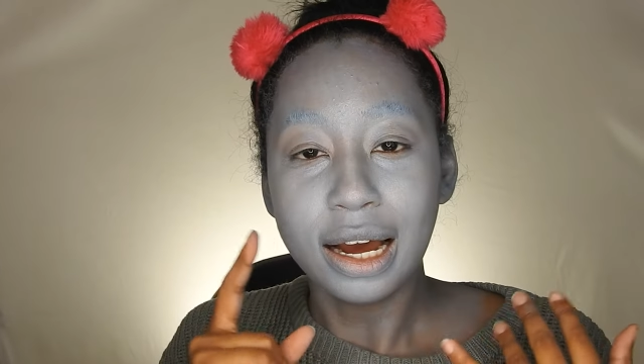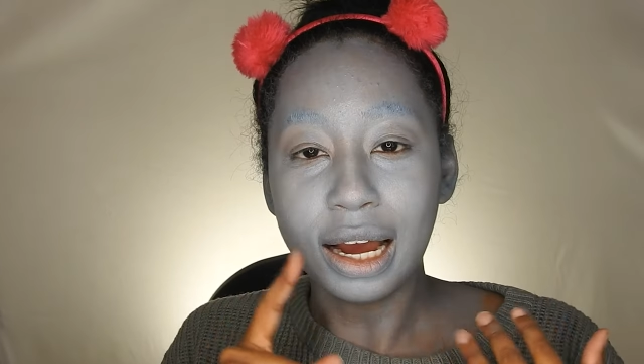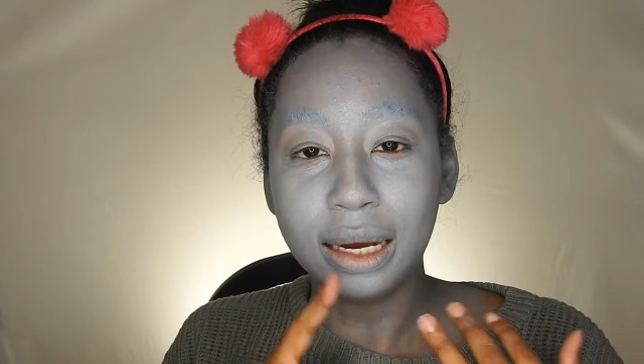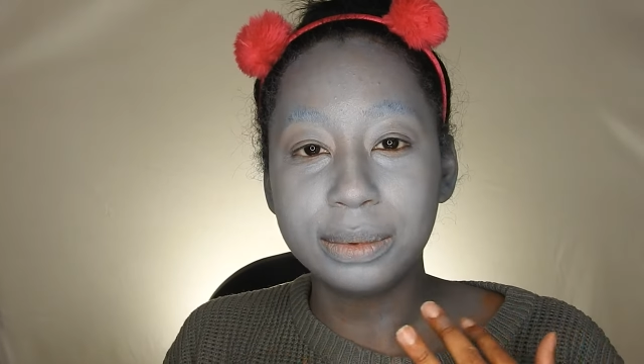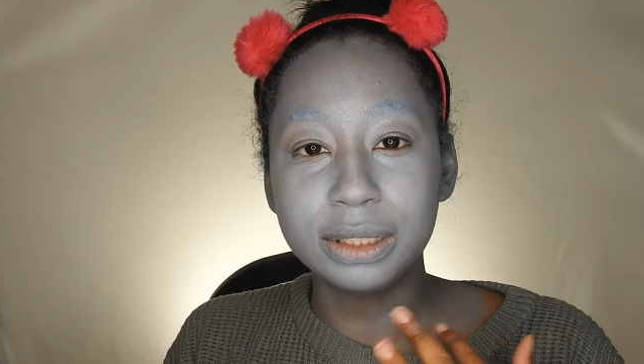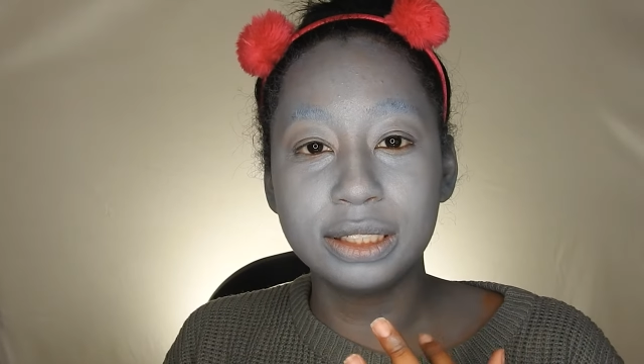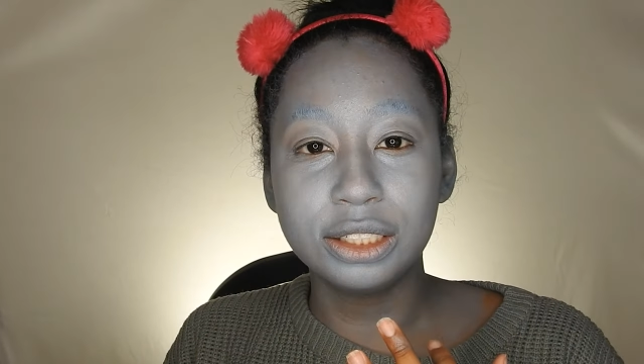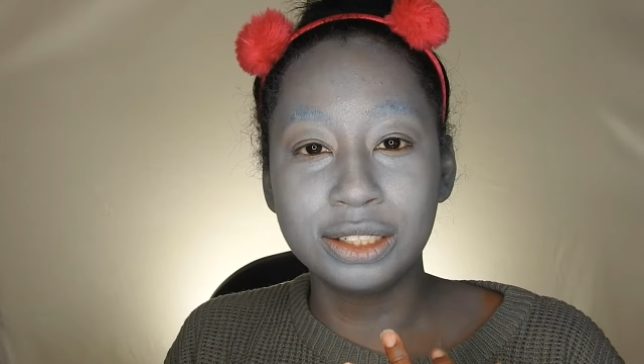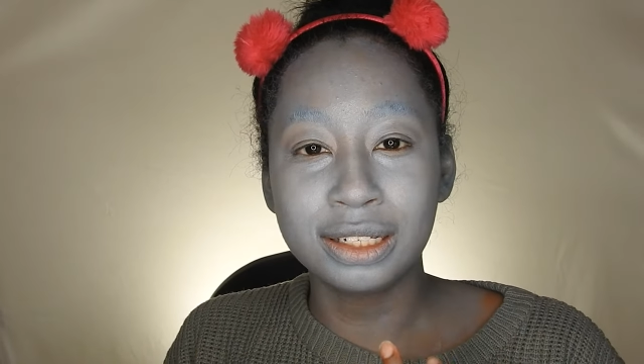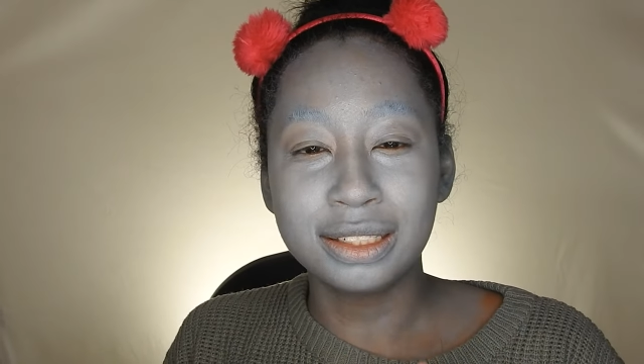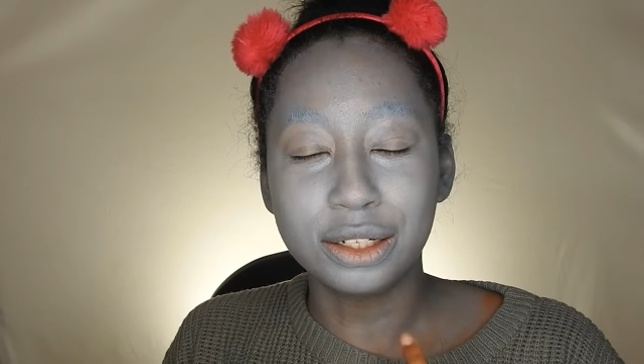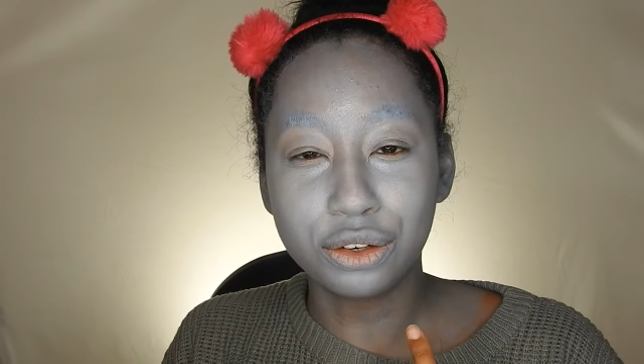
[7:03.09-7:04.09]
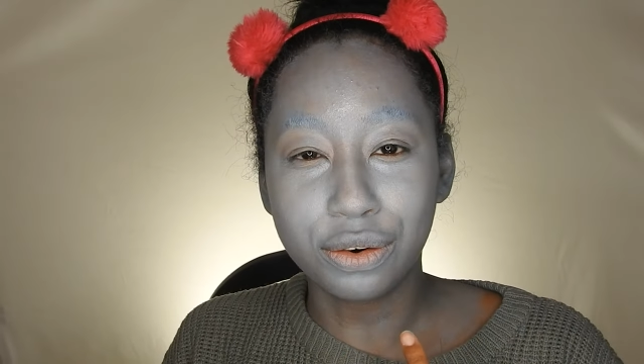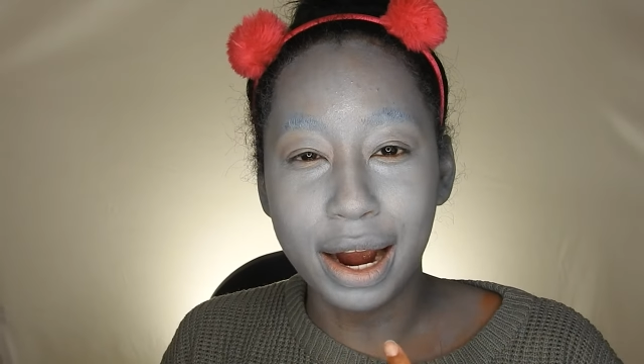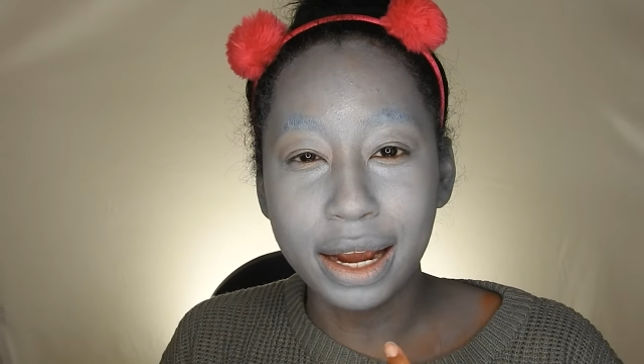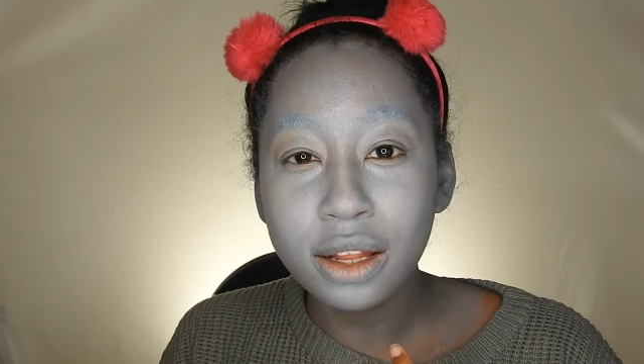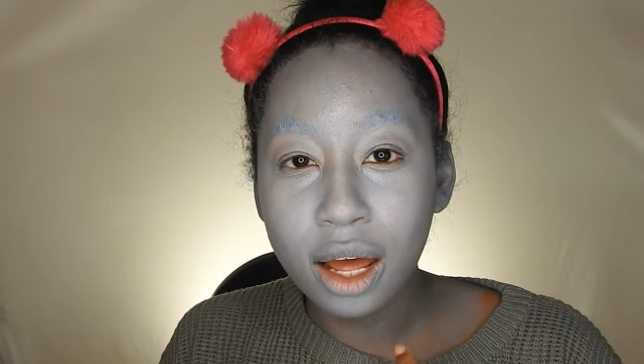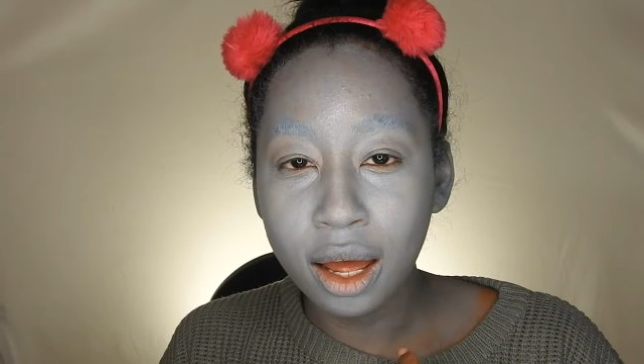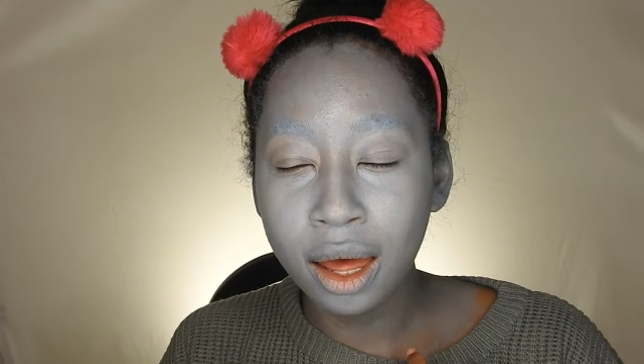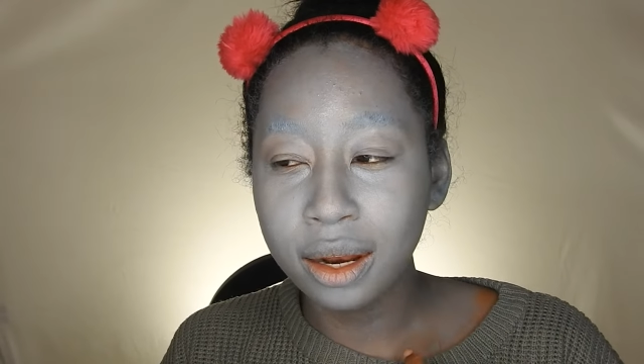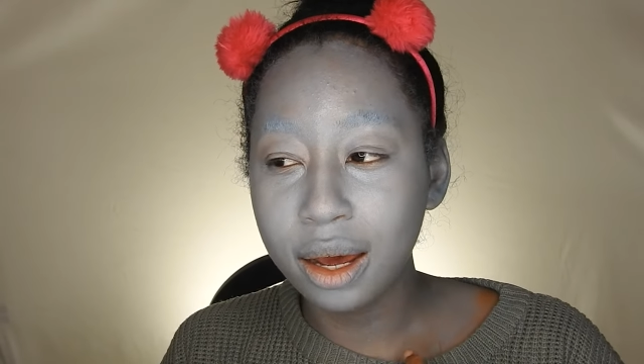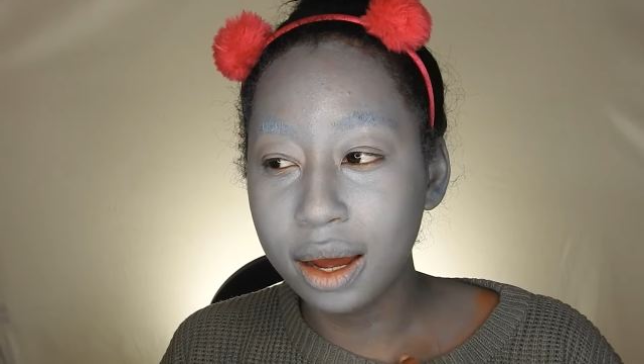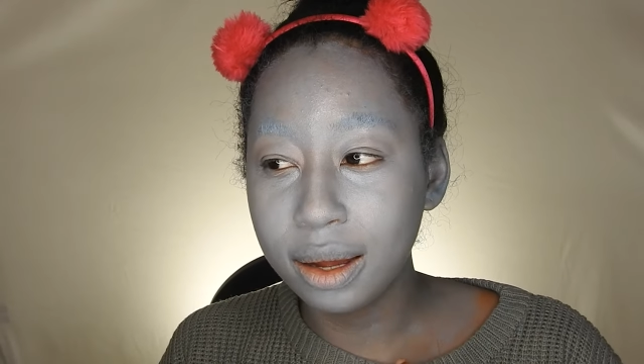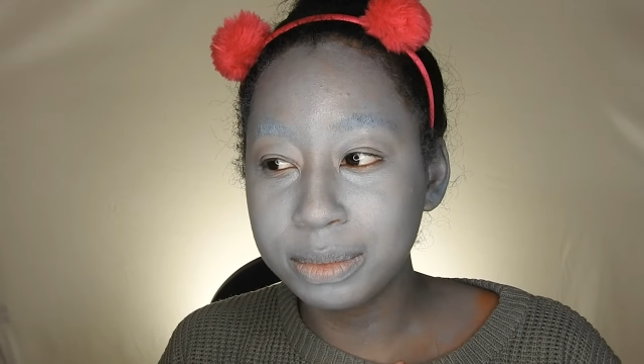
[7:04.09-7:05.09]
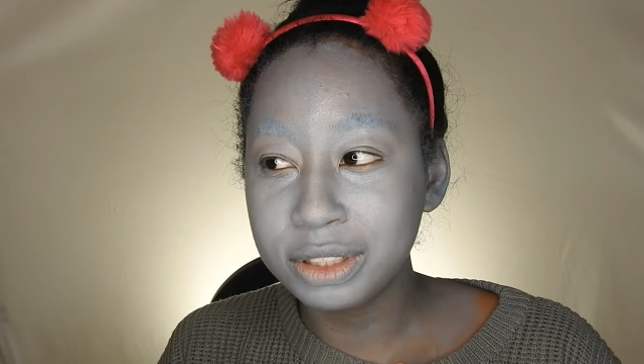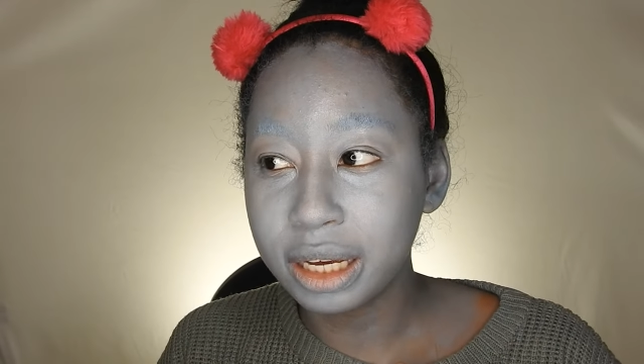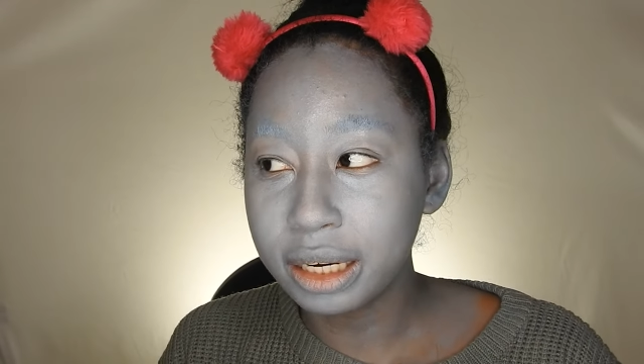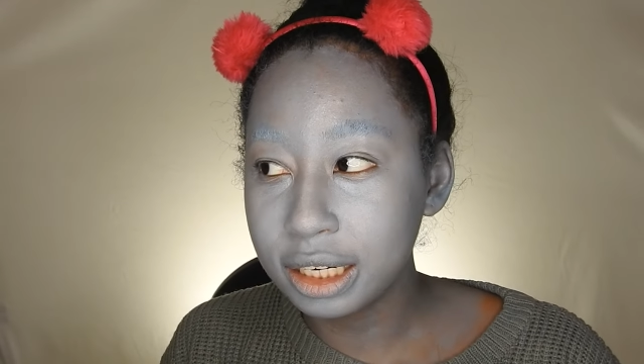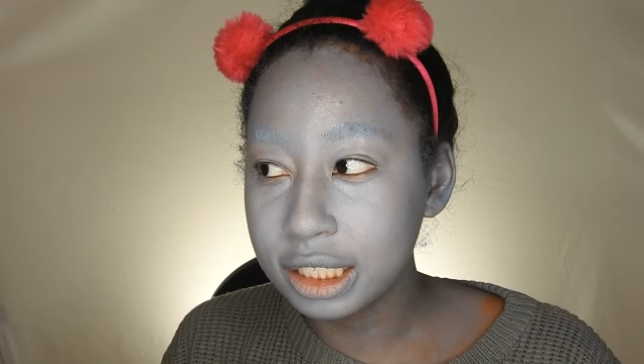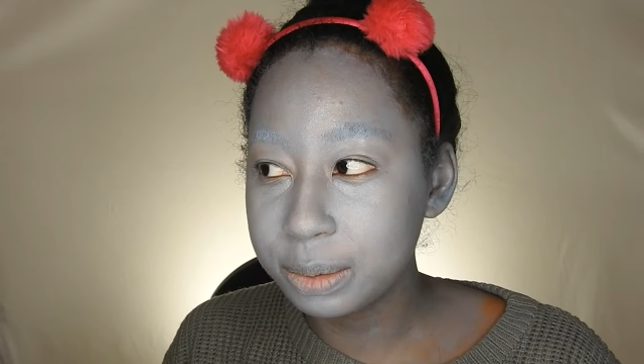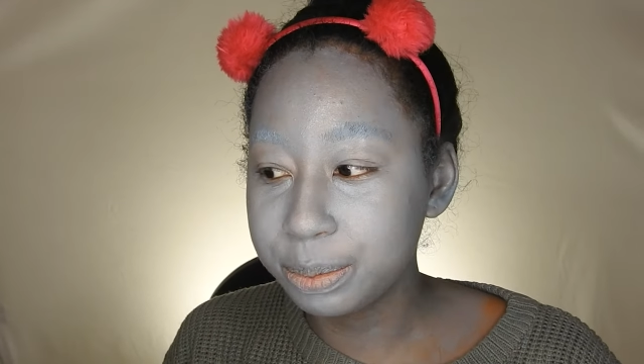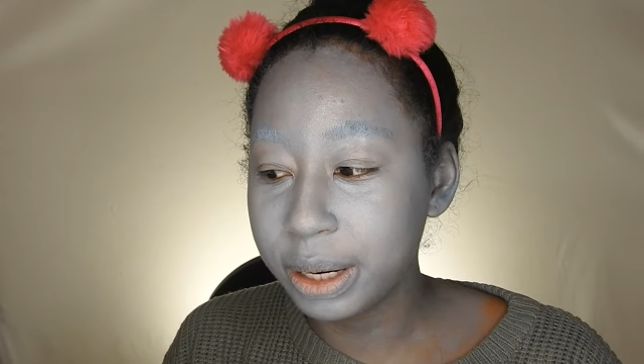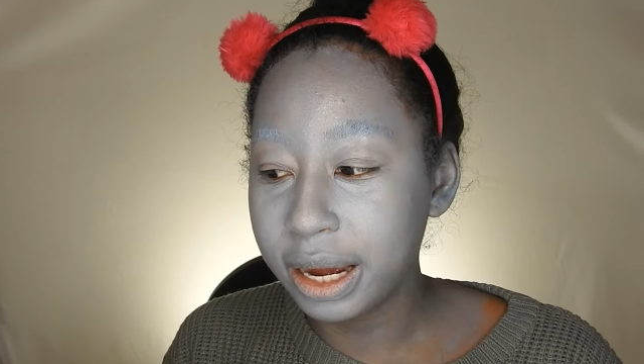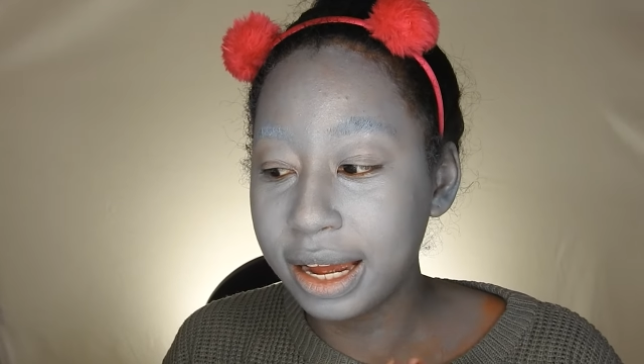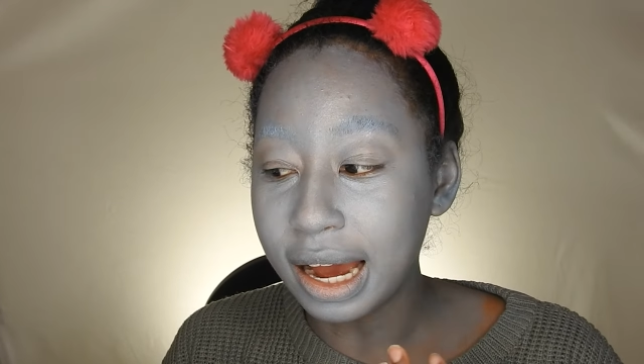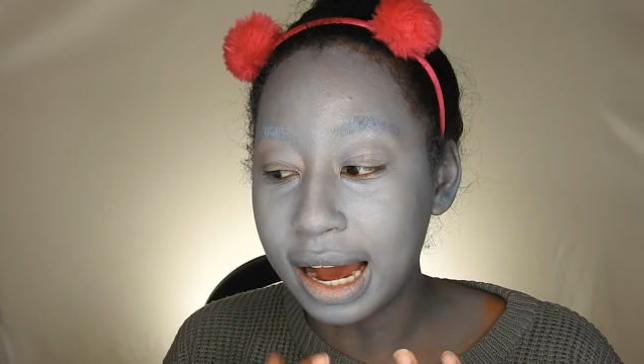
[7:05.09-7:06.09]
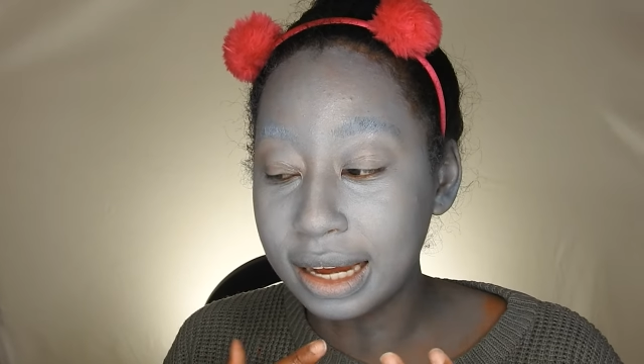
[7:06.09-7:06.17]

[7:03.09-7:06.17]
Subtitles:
I would suggest the Krylon setting spray,